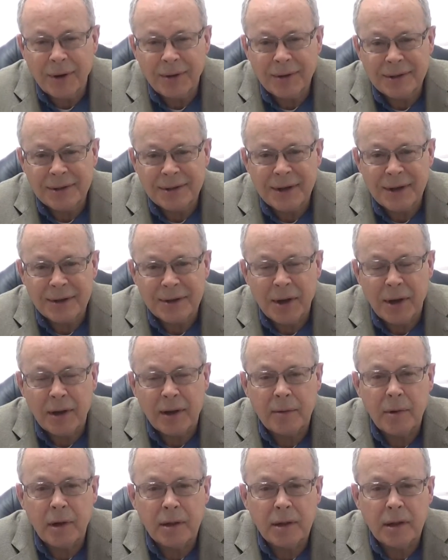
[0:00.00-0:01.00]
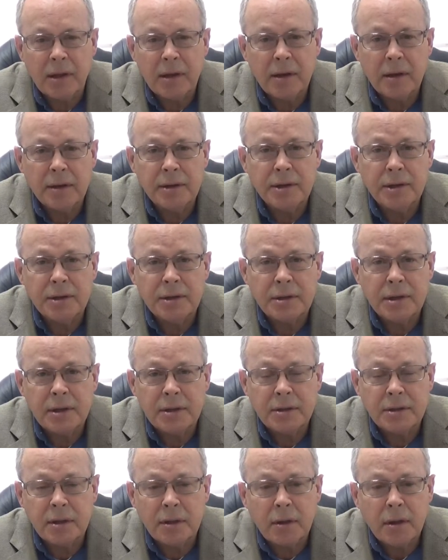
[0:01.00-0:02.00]
It's not talking about that. It just
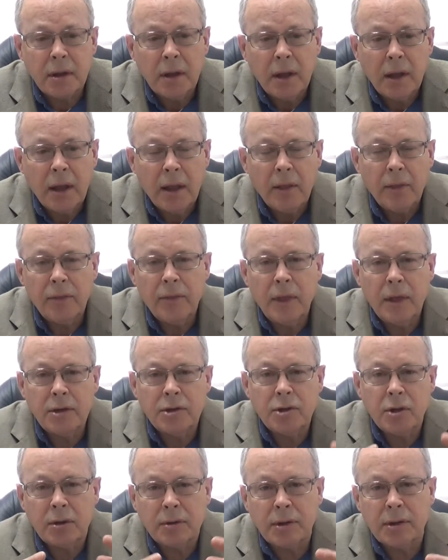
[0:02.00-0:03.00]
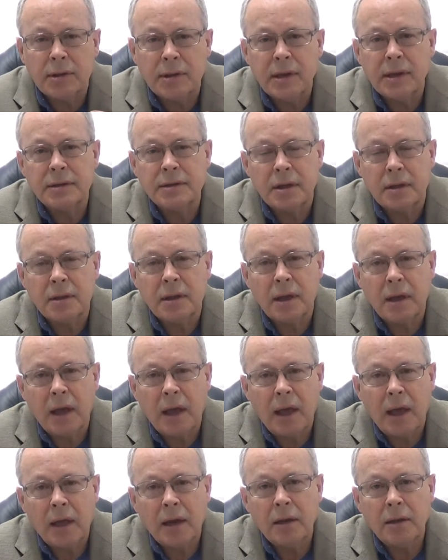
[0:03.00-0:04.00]
says that they took the things that they
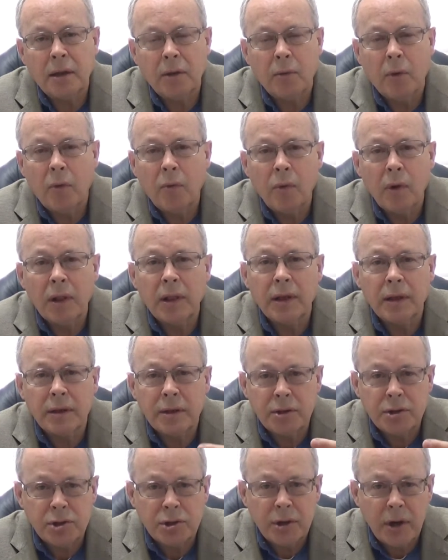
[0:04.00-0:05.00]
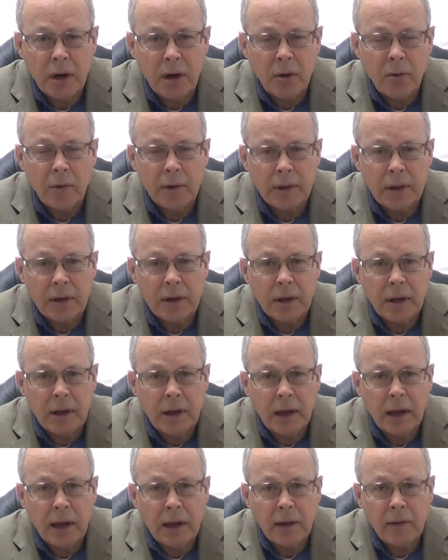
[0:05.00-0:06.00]
had and they were willing to share what they did
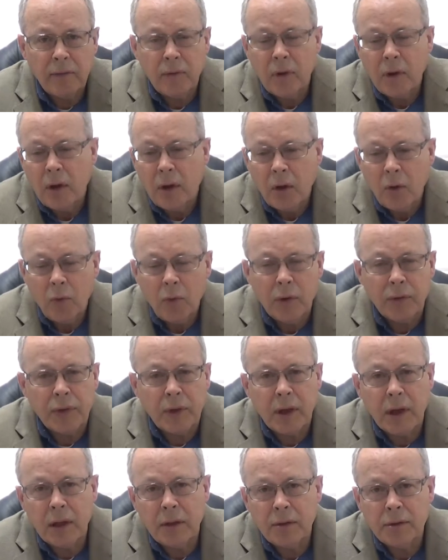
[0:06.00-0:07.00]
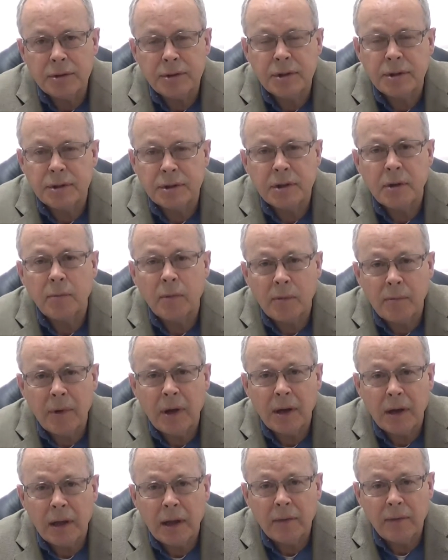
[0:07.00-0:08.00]
have with others as someone
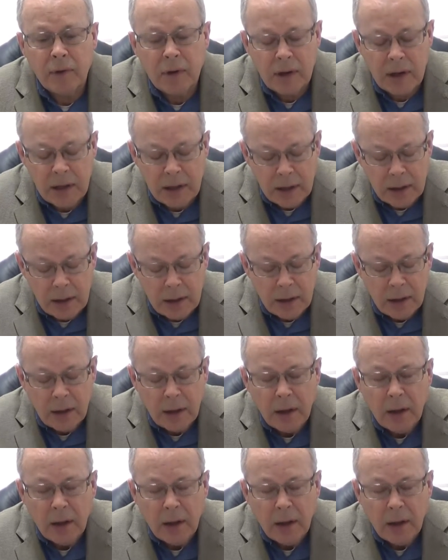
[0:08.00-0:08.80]
might have a need.